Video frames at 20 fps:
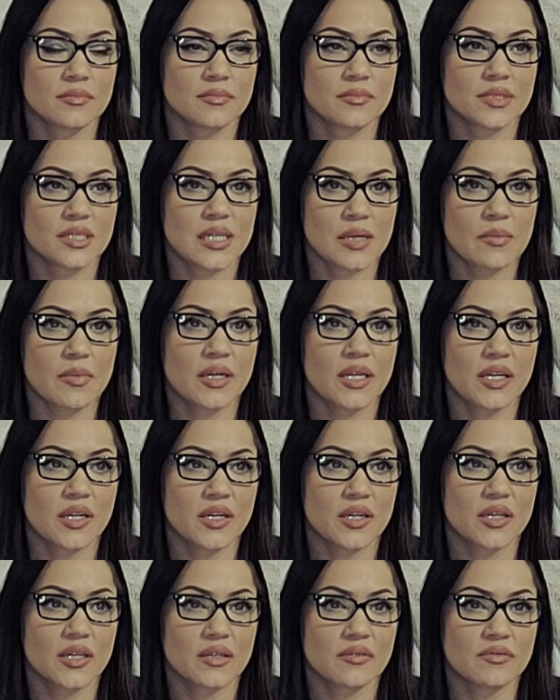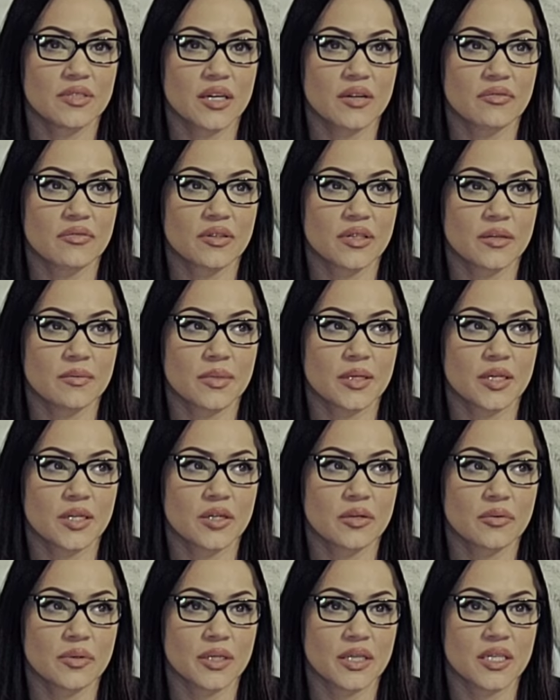Somebody here could have definitely been in
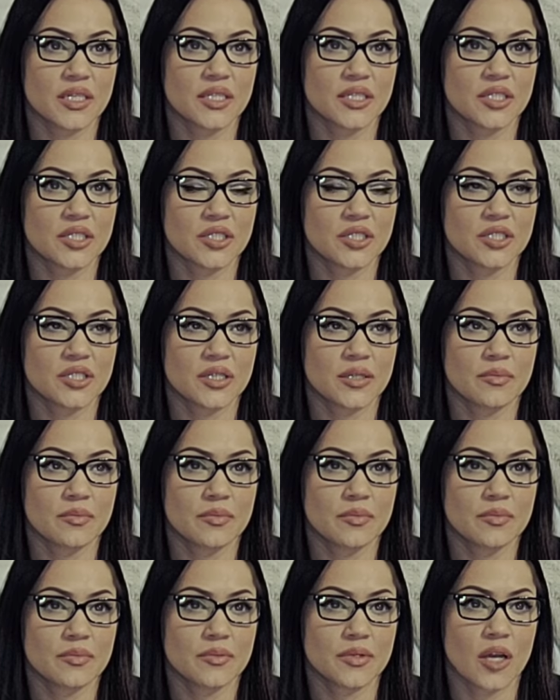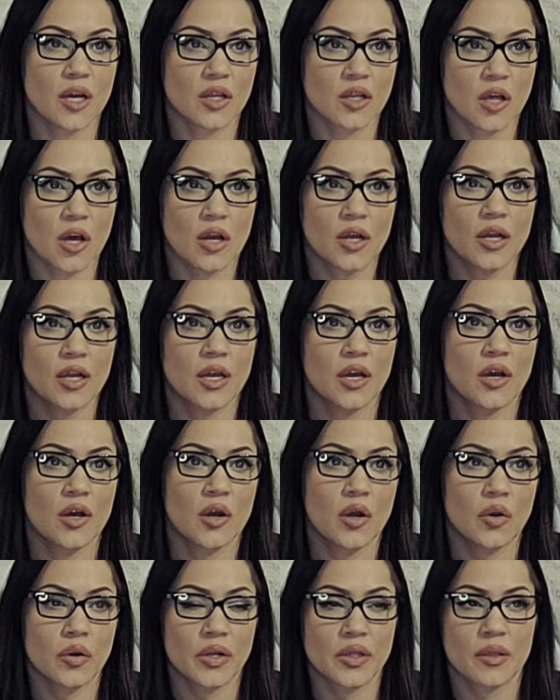a relationship not long
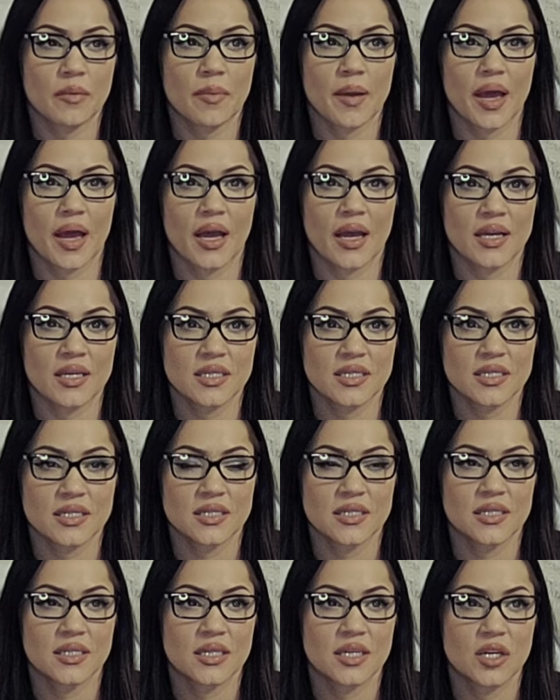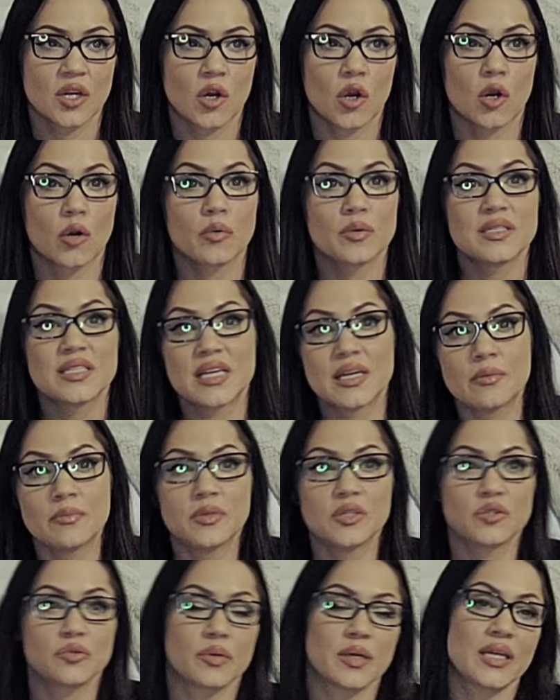ago or in the past, or was in
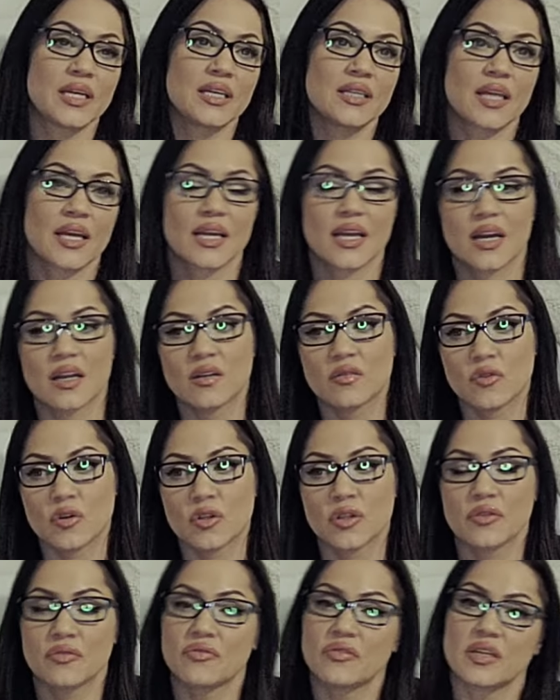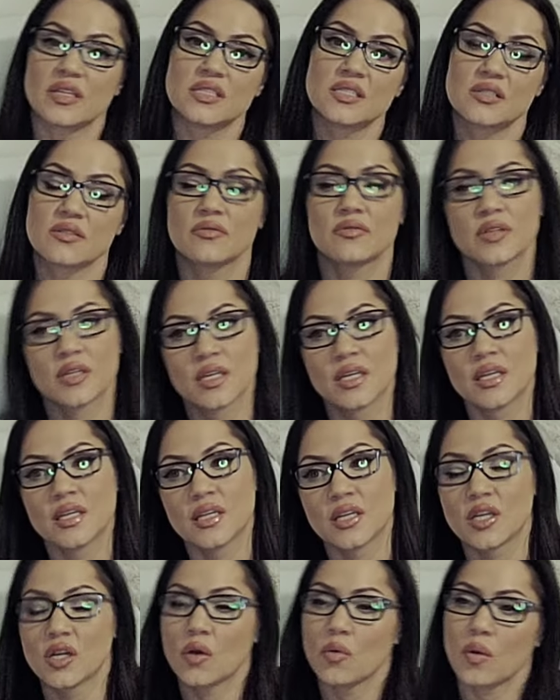between, like kind of on the fence of,
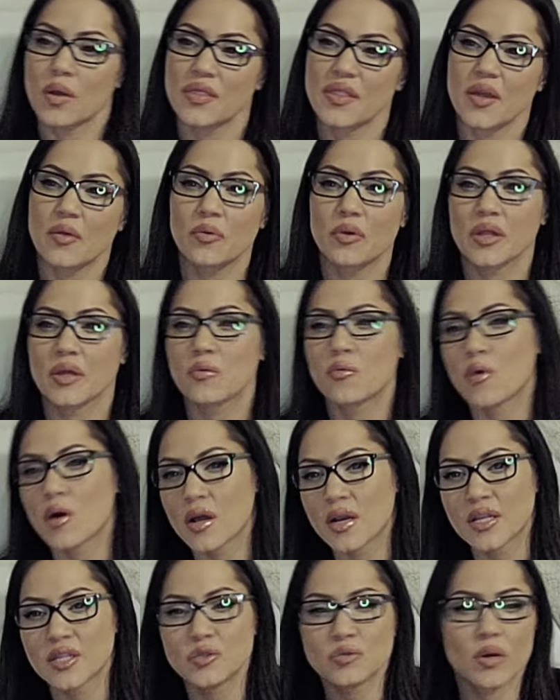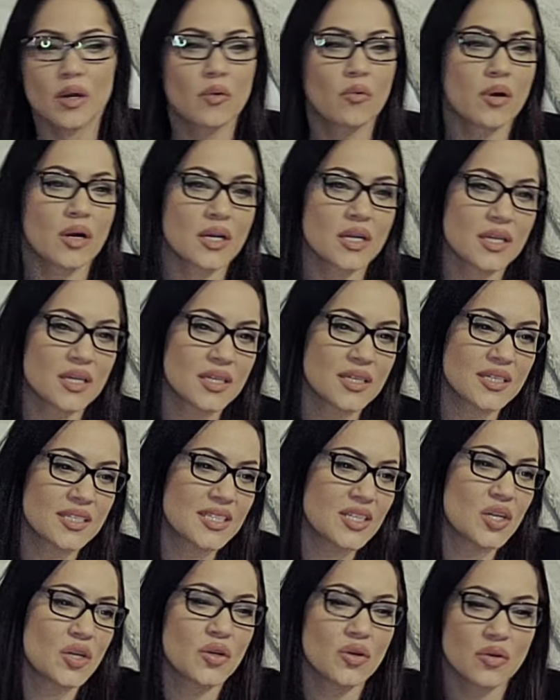what they really wanted. Do I wanna,
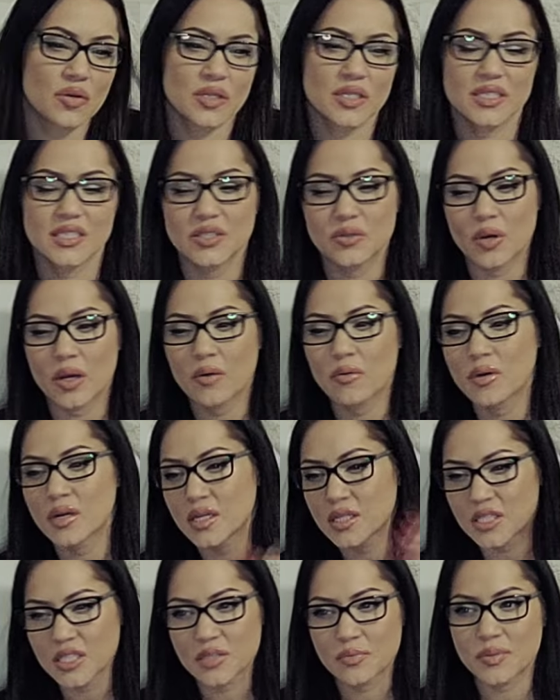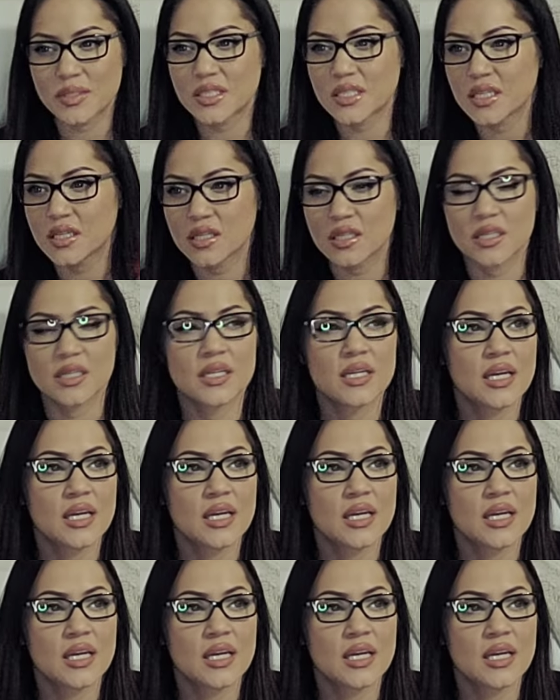or do I wanna just be single?